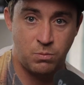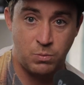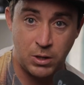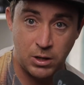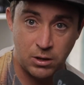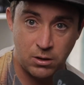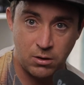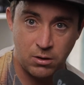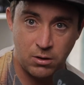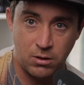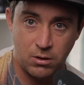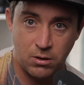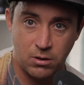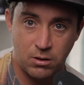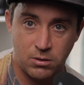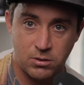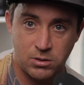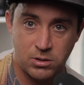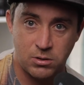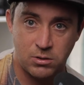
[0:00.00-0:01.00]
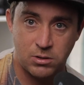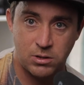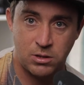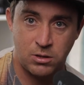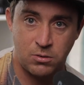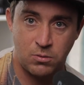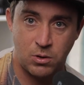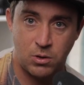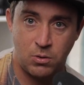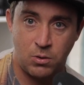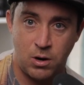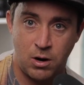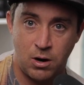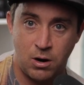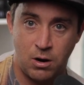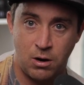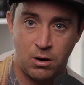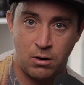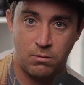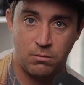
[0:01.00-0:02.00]
bigger, so it's going to
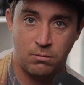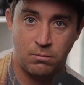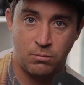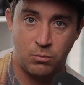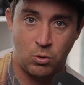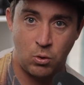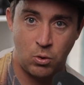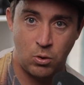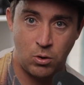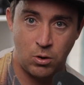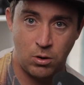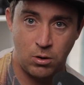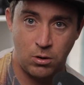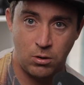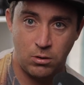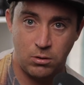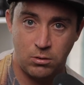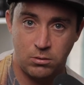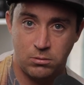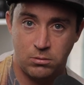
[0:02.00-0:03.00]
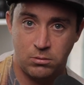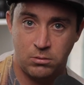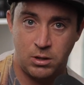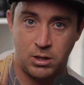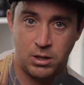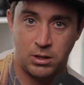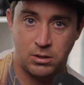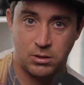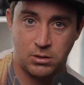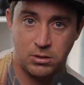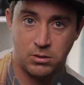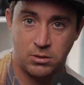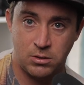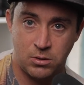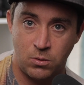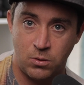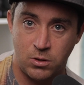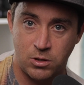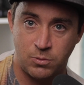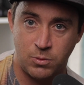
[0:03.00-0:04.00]
require more like
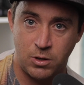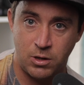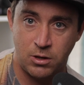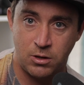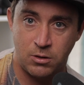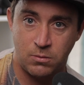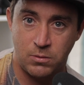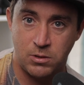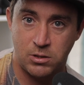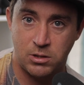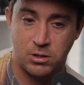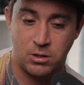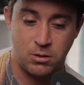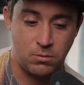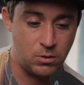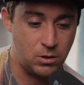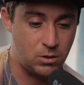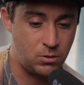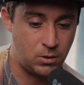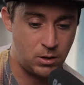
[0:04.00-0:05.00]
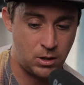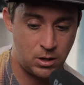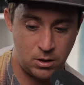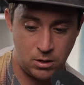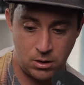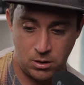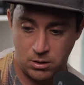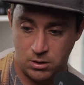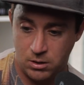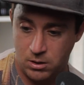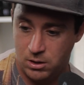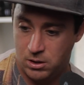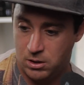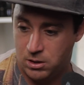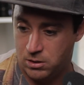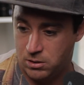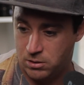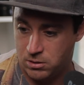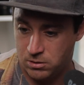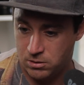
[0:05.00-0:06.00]
storage medium. It's going to require
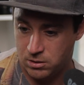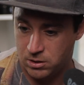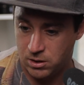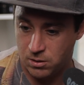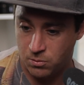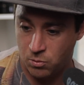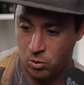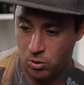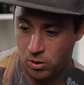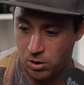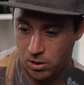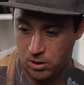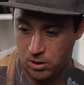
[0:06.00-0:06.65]
you to get more